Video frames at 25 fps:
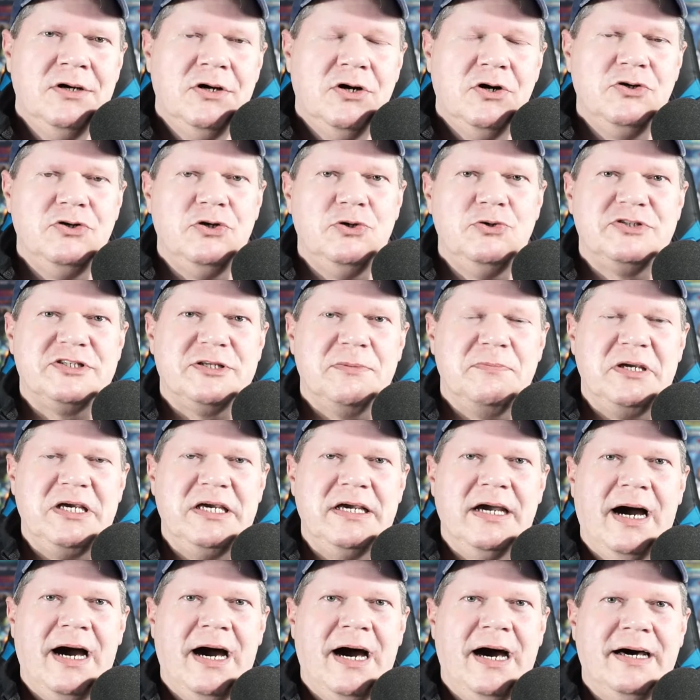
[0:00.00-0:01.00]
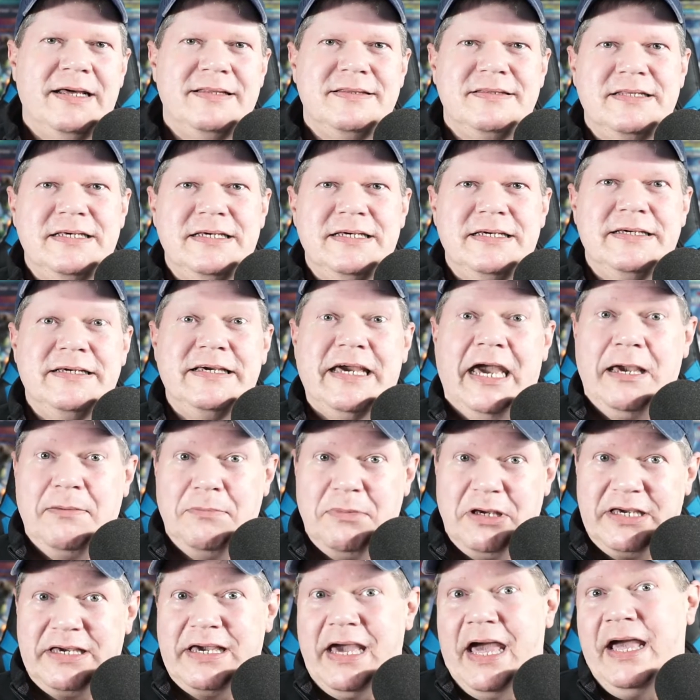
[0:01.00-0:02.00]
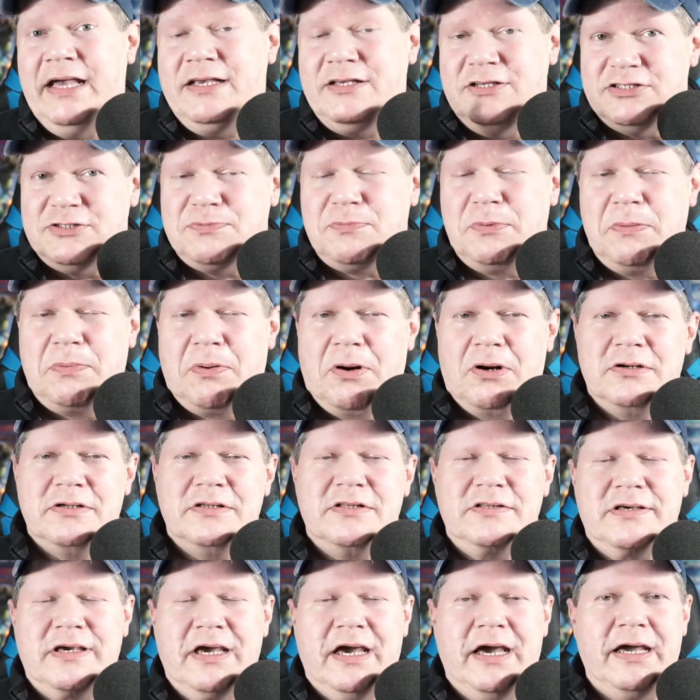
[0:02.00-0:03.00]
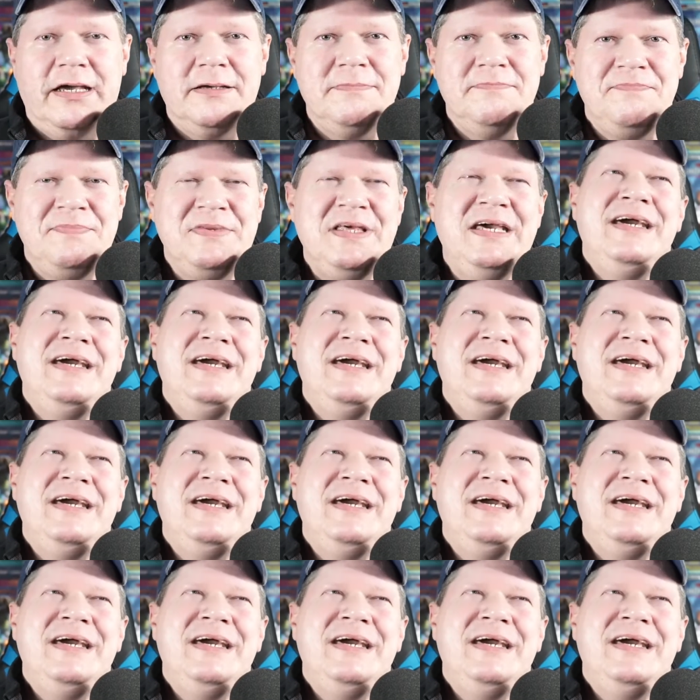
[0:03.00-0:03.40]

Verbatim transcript: who used to be on the gaming gang, used to be part of the gang.